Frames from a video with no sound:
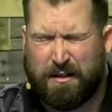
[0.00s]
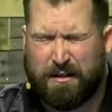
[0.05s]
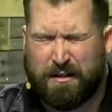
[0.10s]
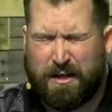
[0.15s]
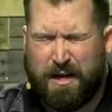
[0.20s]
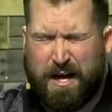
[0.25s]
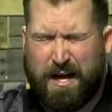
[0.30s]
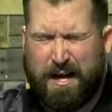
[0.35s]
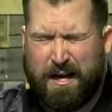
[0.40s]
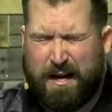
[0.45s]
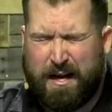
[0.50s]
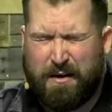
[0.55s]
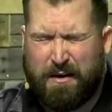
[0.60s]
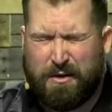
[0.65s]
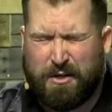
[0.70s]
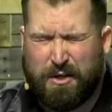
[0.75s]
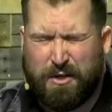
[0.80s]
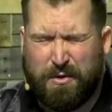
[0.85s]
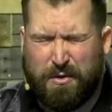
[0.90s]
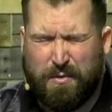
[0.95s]
and God, how
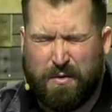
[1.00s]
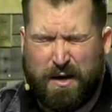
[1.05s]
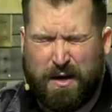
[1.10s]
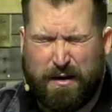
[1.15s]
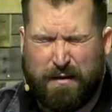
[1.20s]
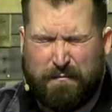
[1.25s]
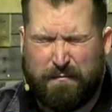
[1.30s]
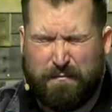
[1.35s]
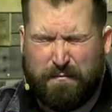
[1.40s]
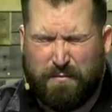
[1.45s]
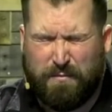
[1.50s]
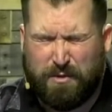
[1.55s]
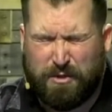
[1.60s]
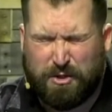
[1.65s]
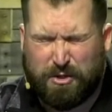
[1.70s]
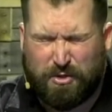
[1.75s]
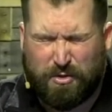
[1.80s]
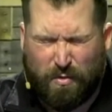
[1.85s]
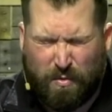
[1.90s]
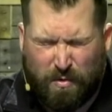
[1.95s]
you have
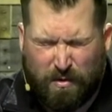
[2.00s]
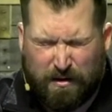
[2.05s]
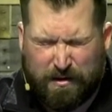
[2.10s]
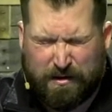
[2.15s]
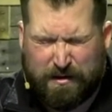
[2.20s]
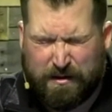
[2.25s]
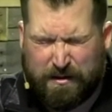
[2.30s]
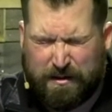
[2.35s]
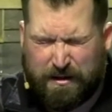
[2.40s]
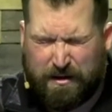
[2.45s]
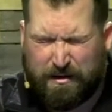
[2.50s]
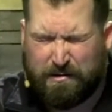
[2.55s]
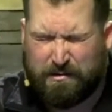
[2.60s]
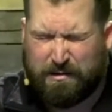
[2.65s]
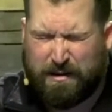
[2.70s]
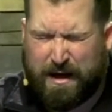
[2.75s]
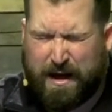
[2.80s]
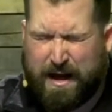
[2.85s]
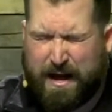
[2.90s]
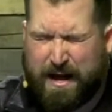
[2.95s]
restored their
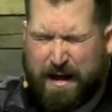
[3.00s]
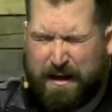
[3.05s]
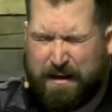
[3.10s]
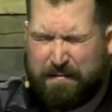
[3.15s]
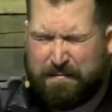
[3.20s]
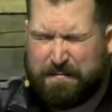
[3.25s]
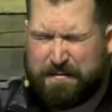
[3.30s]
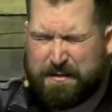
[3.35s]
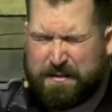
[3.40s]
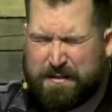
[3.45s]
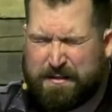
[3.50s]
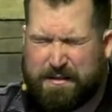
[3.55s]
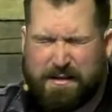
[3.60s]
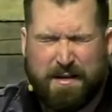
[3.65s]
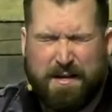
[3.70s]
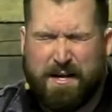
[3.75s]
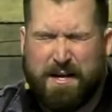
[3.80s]
lives.